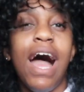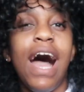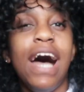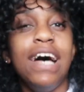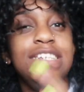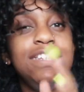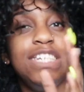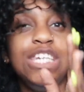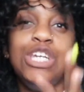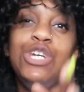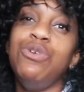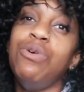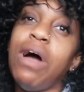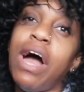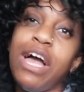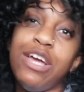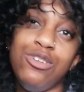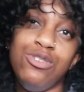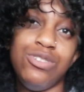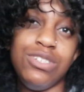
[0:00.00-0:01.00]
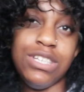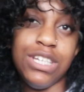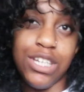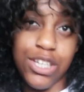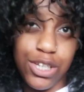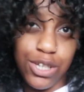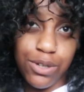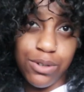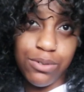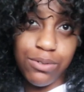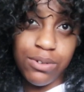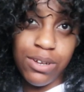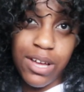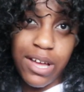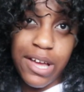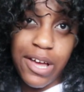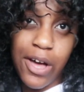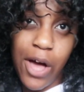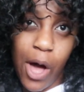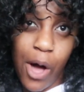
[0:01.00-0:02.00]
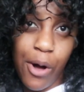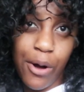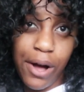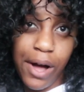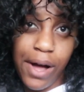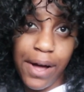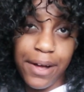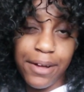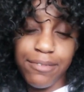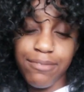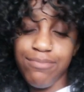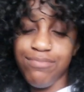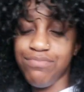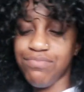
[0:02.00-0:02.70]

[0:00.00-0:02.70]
I see you how you see you, okay?